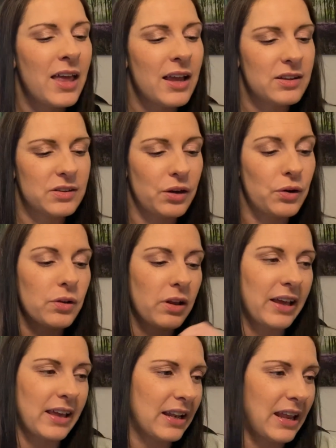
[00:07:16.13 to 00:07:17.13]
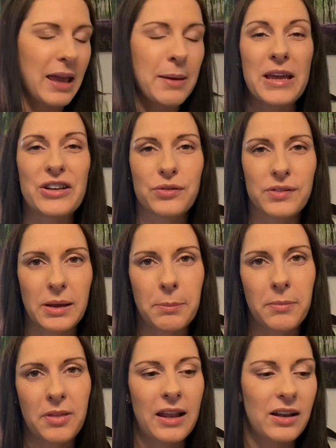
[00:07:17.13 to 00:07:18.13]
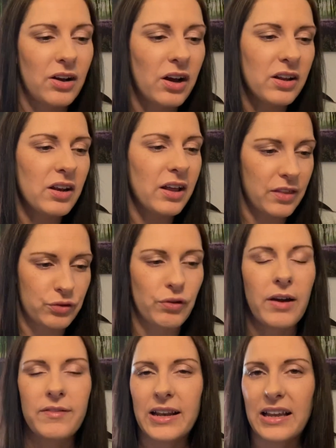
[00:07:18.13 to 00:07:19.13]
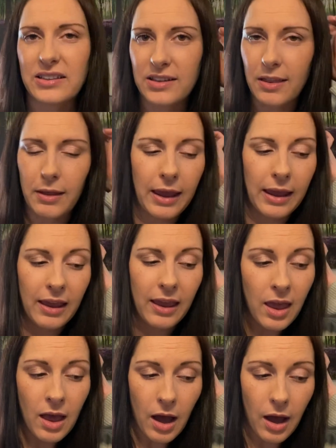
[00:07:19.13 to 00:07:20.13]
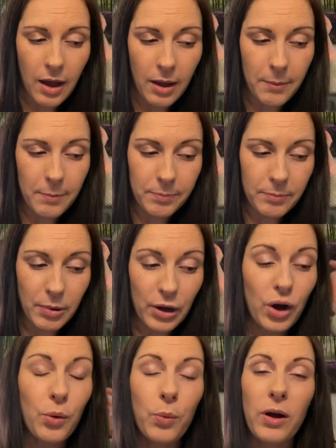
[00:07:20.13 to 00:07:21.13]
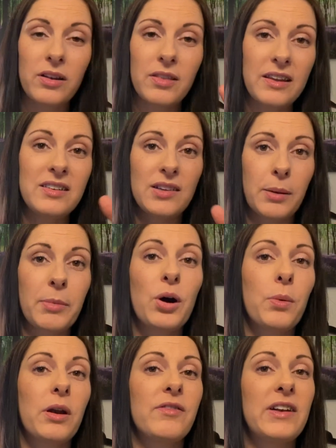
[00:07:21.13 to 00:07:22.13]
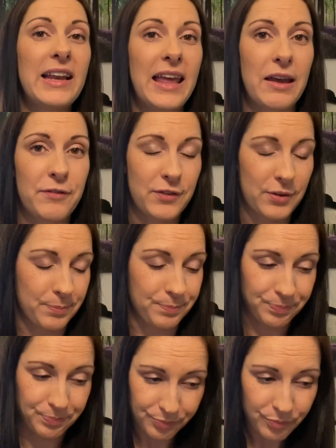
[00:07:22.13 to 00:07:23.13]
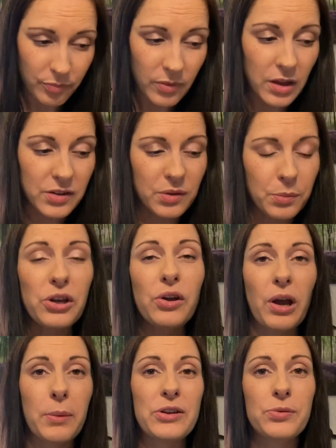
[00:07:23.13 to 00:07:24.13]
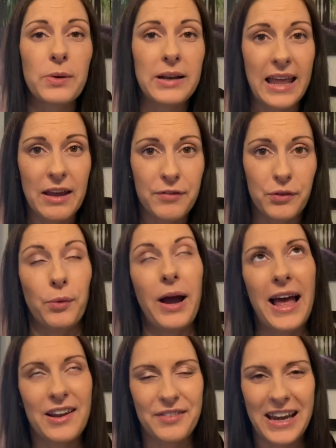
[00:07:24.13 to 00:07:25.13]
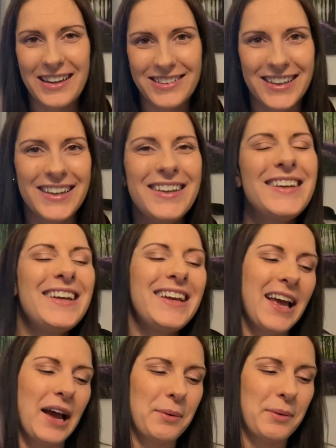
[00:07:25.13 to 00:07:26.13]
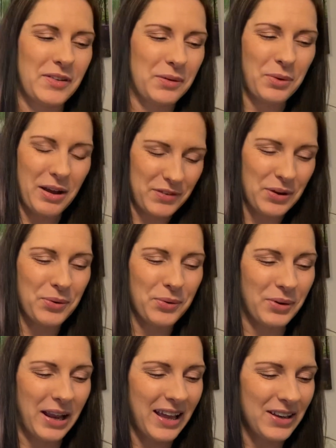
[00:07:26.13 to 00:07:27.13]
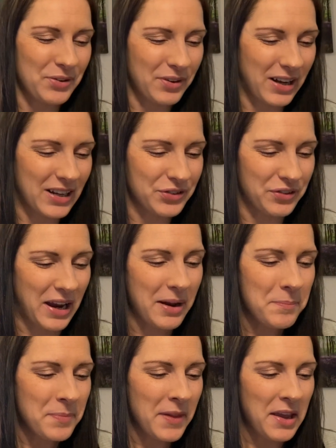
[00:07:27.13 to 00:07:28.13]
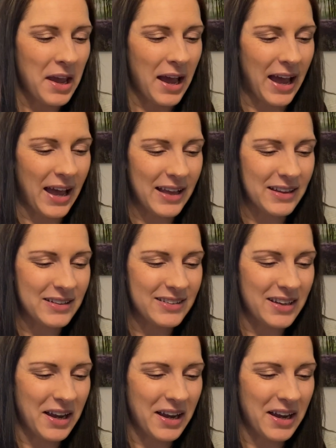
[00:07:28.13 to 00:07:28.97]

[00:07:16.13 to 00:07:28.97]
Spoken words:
because I got like an image of something, kind of like the driving lesson thing. But I got one, this time I got one of a lift. So when you go into a lift or elevator, however, whatever you call it in your country, and